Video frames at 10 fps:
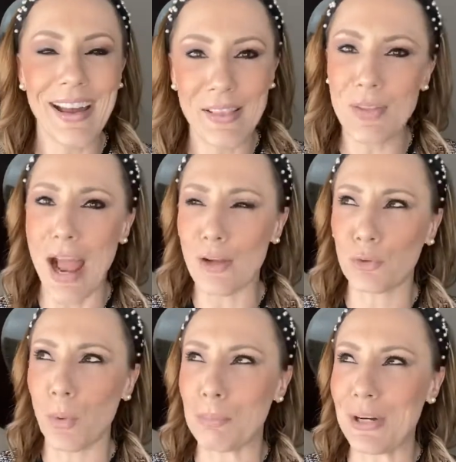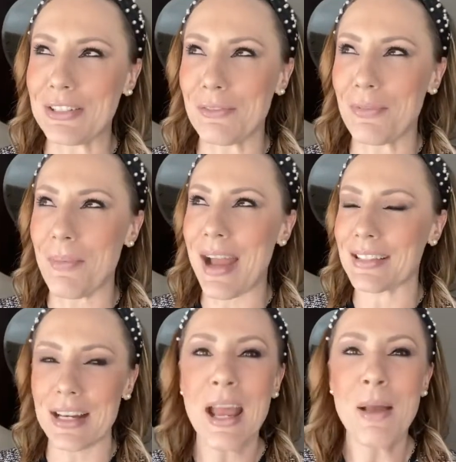the actual print of the
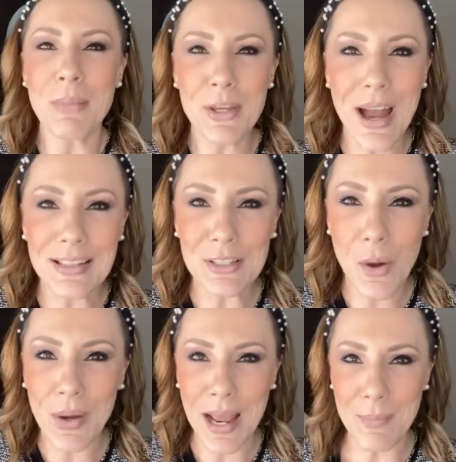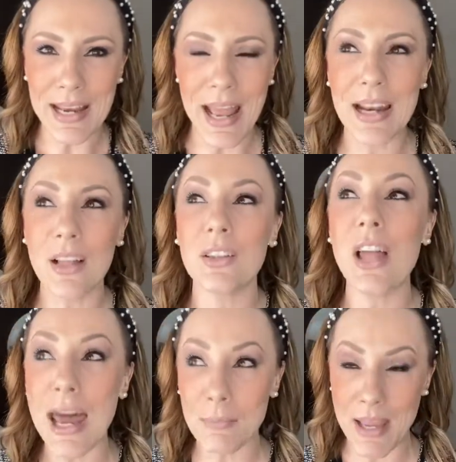magazine. But you guys know what I mean. And a
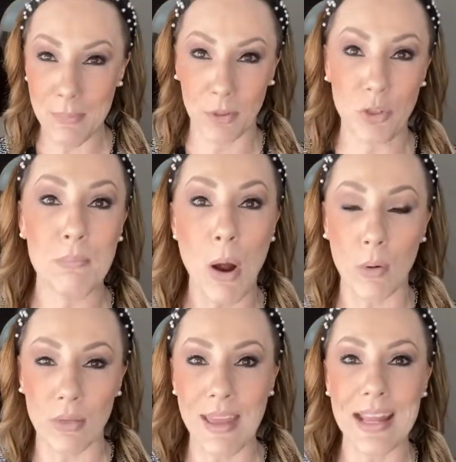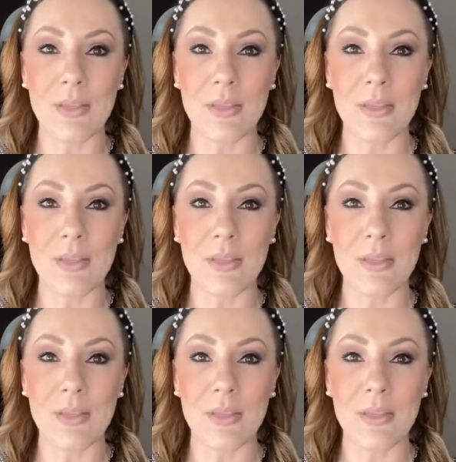lot of people do both. They get the